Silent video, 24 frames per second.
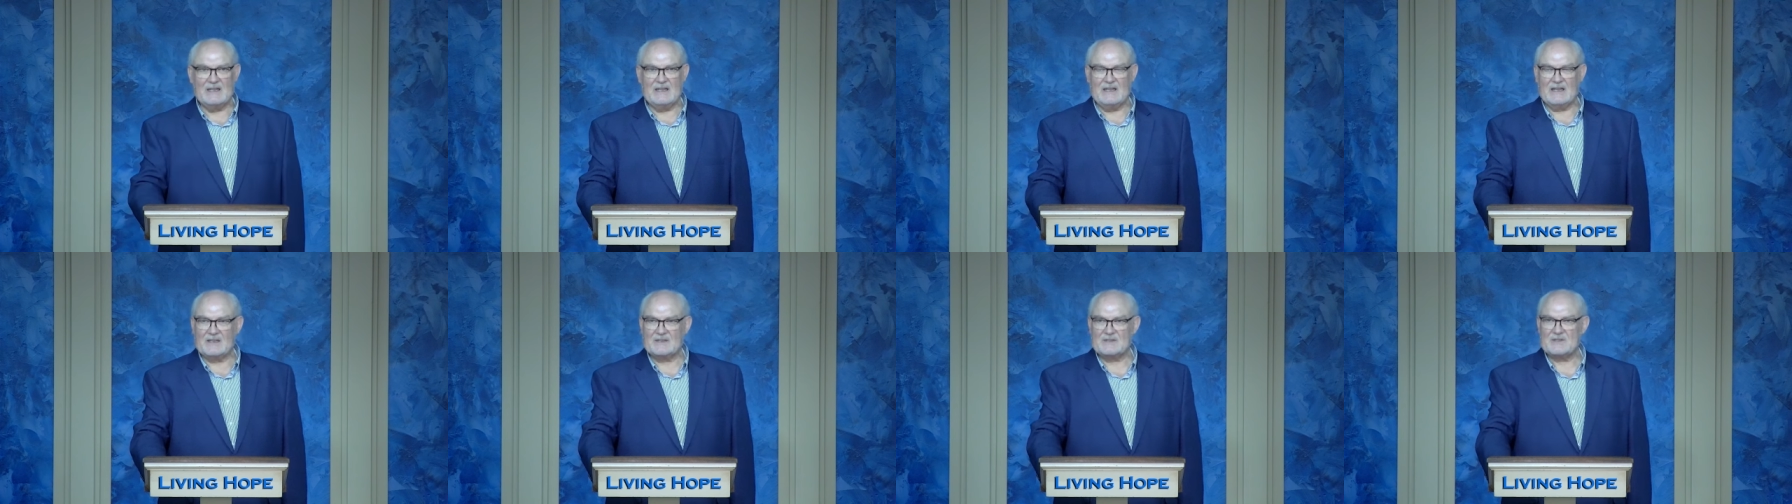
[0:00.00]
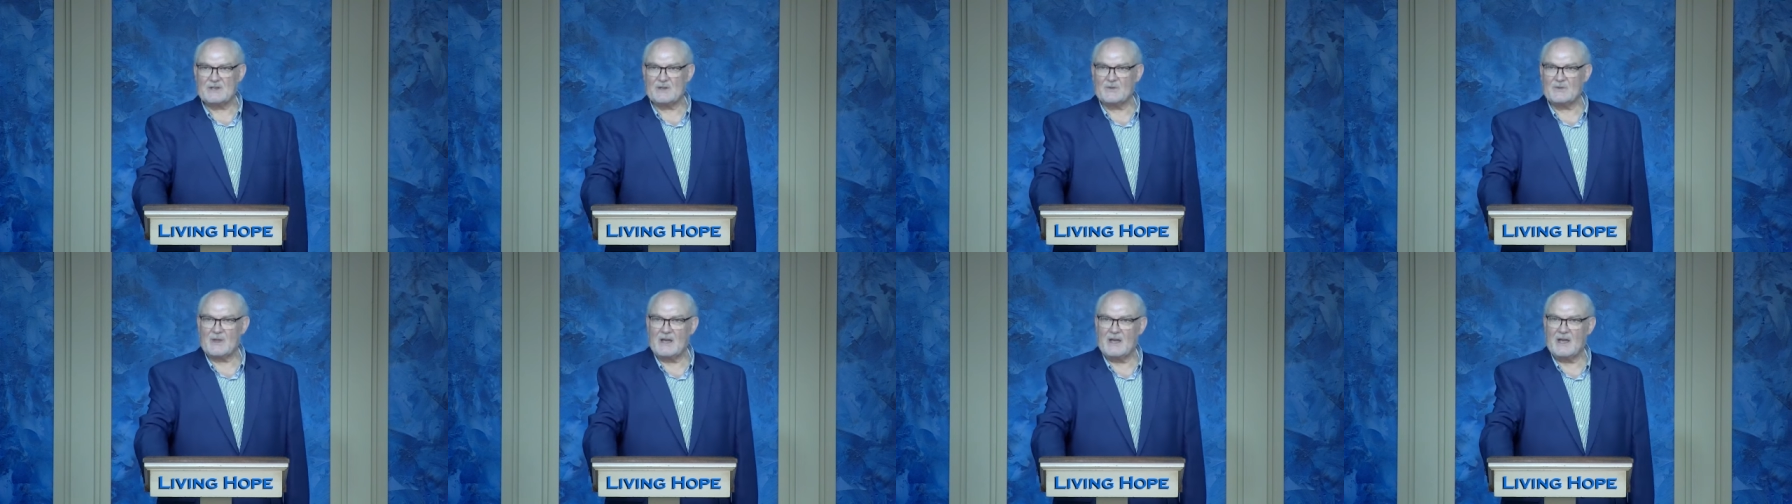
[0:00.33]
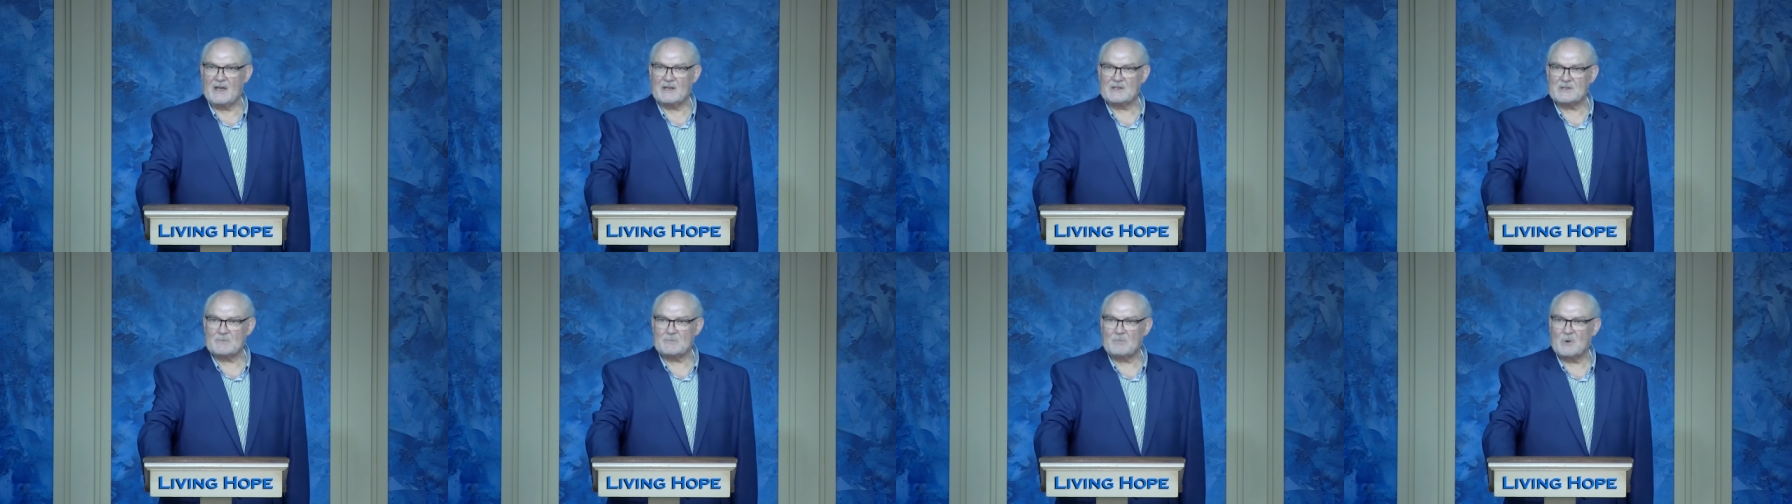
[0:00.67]
And so they
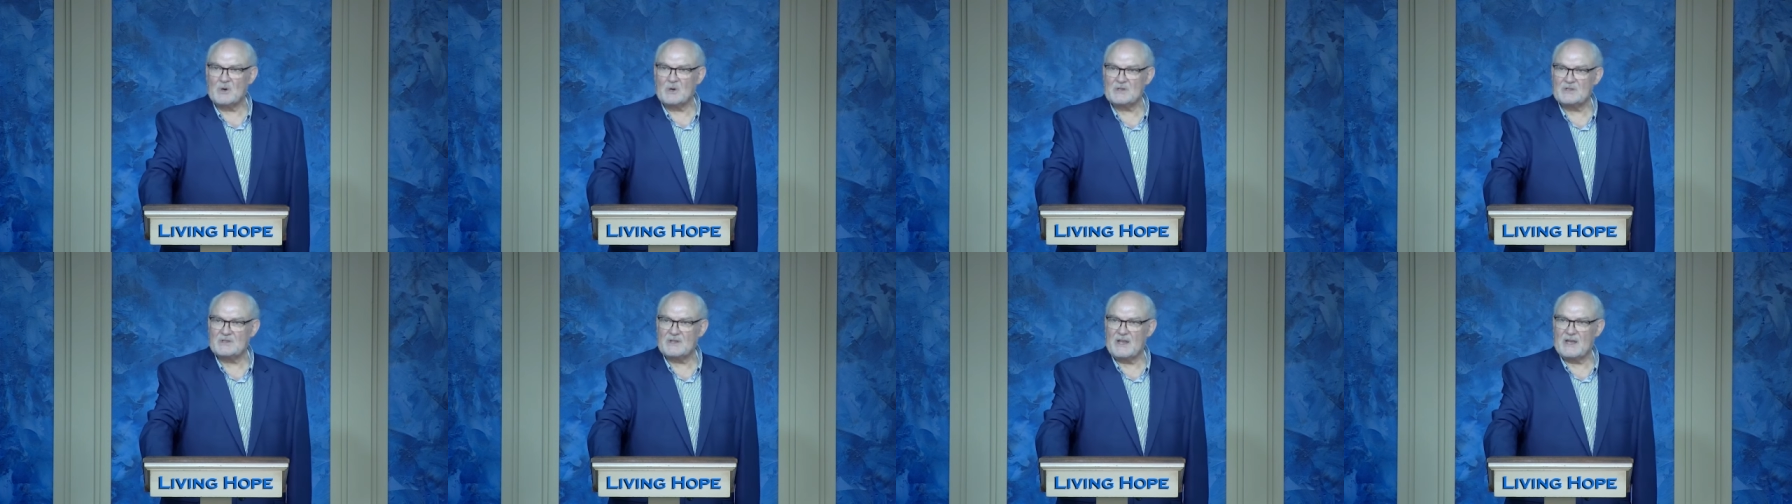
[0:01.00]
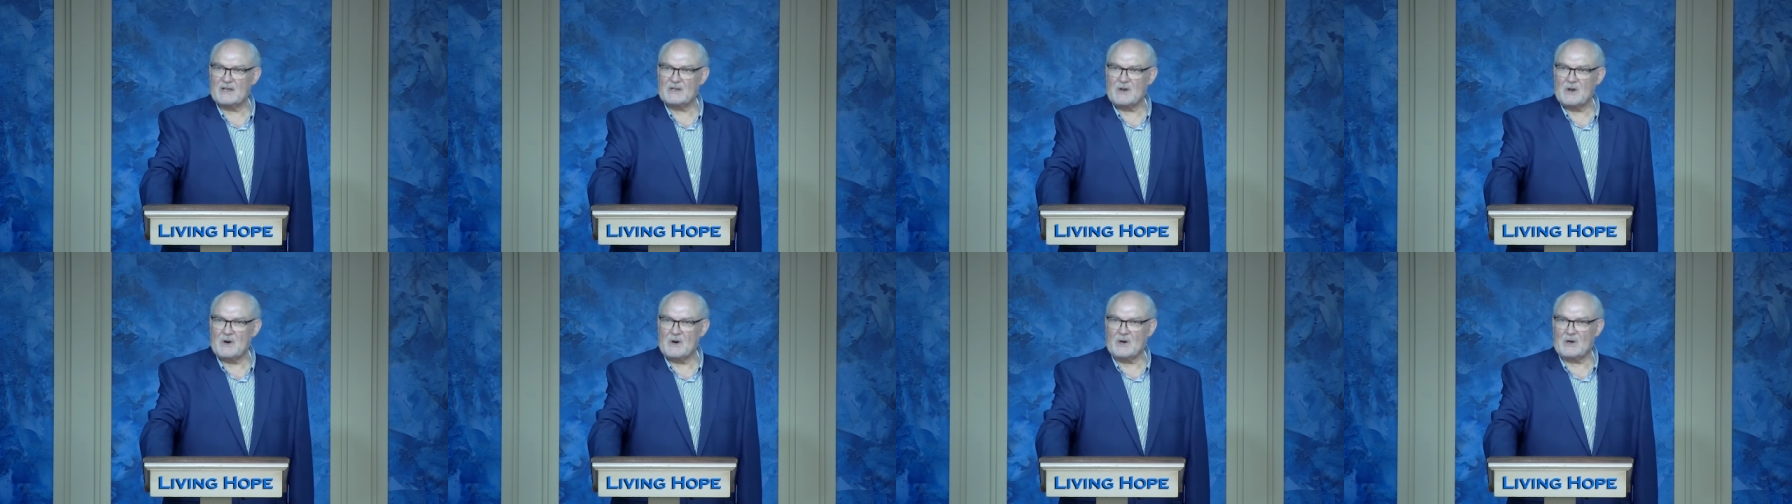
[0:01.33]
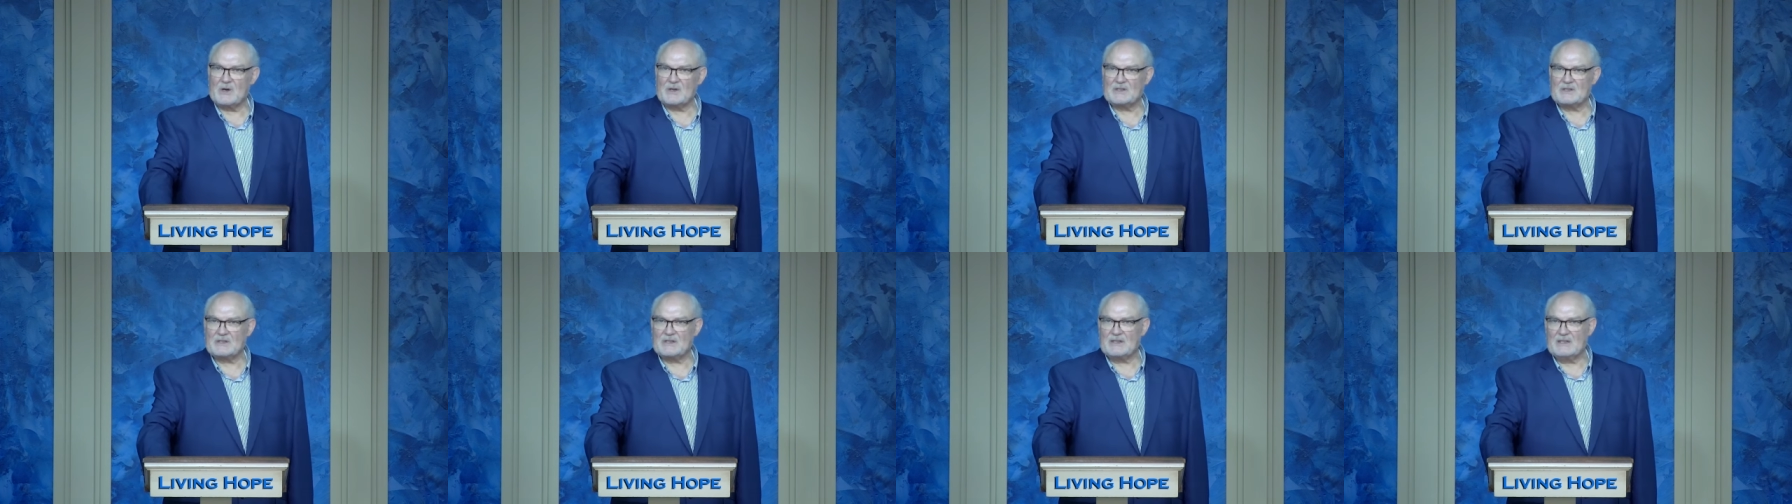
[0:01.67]
had to push that
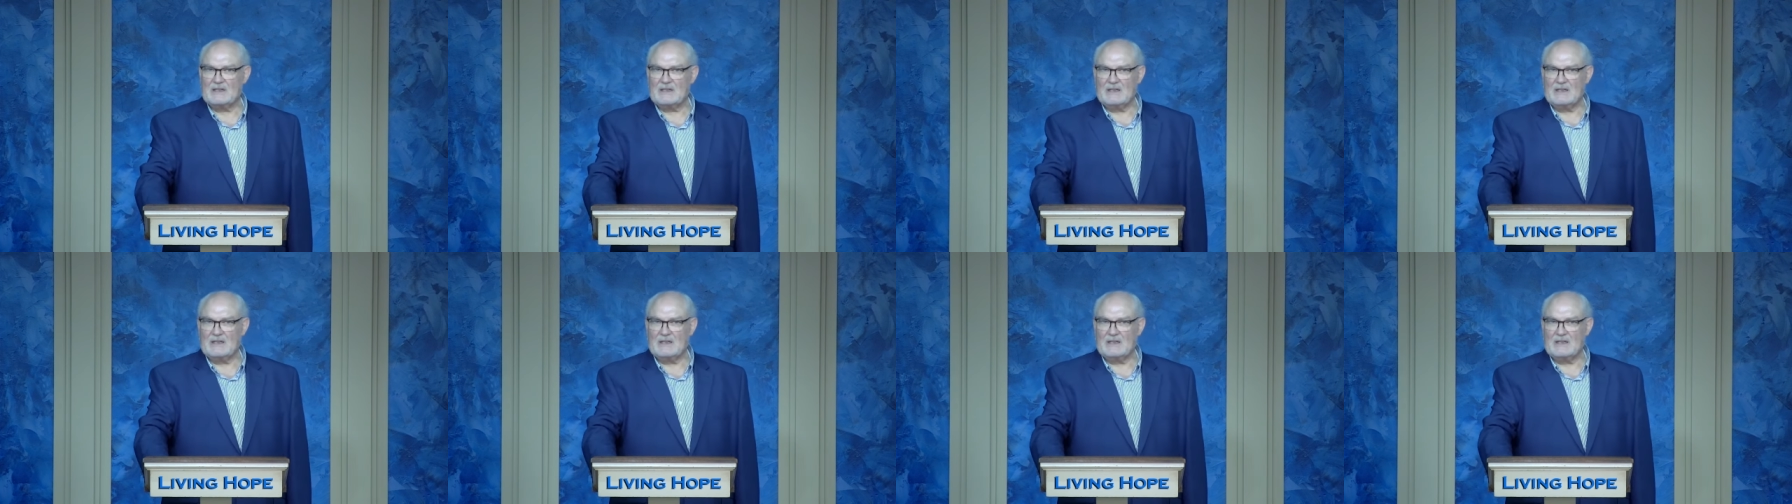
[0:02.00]
cart